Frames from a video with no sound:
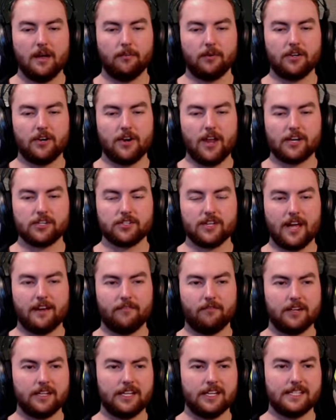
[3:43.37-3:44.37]
We don't actually have
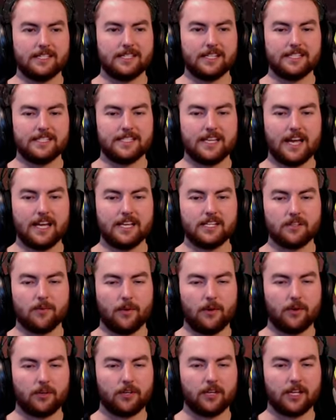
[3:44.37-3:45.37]
one here today, so
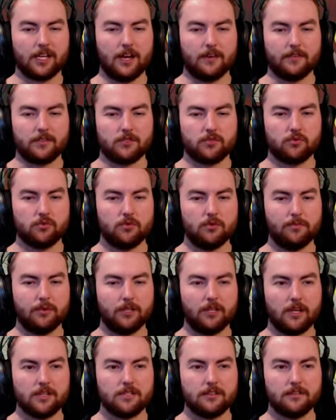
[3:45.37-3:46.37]
we're not going to cover super
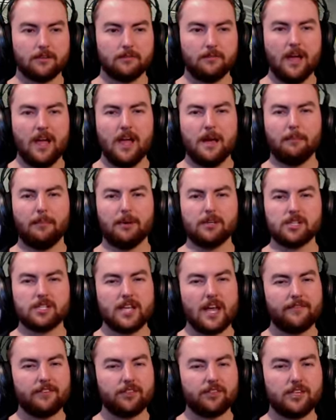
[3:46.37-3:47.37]
lots of them, but just
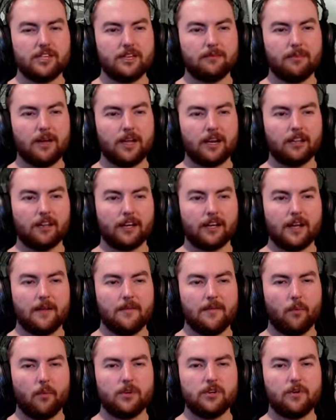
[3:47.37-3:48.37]
have a think about it. Like
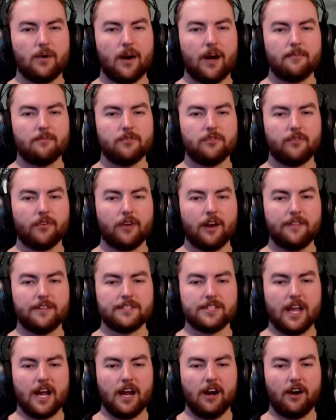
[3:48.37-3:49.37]
when you are moving around
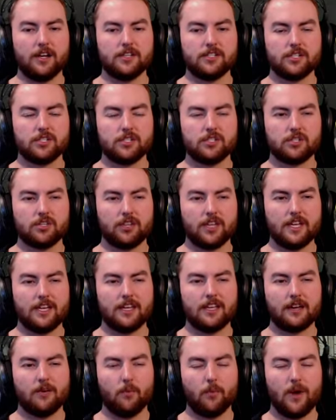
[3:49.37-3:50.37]
this area, just
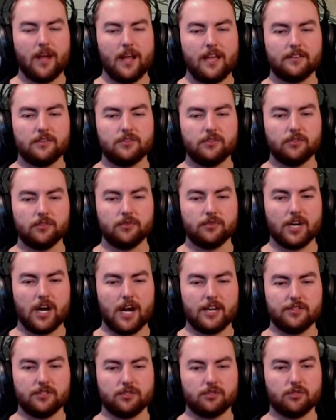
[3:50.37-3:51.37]
think where the drill
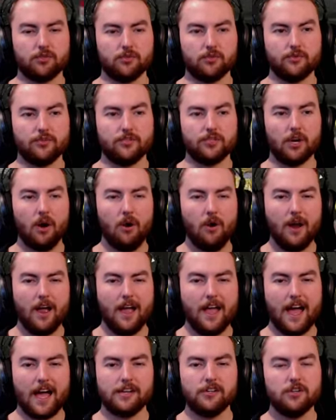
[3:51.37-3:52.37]
charges could go,
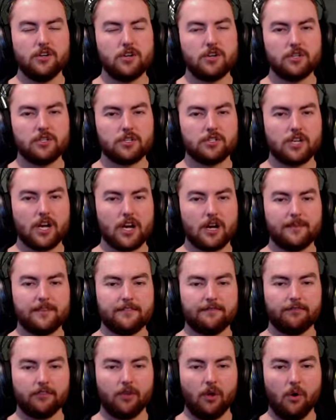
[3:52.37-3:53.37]
and usually just chuck them at
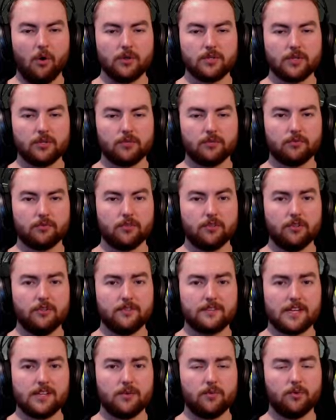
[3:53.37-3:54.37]
the floors or the
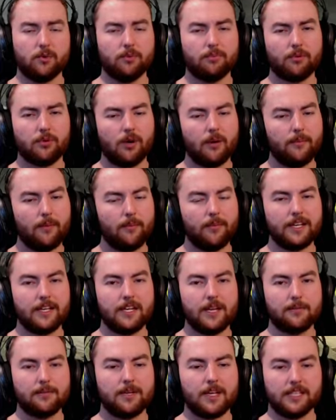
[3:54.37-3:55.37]
roofs, and you will probably
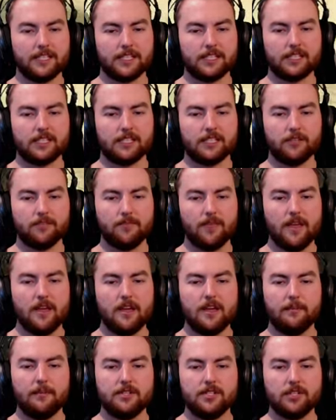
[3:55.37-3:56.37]
end up getting a kill,
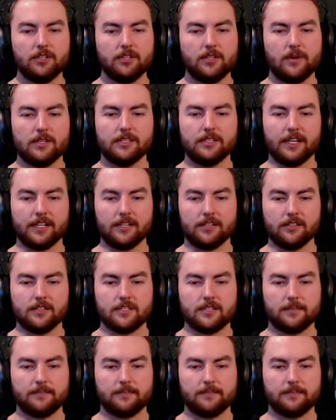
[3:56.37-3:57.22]
particularly one like this.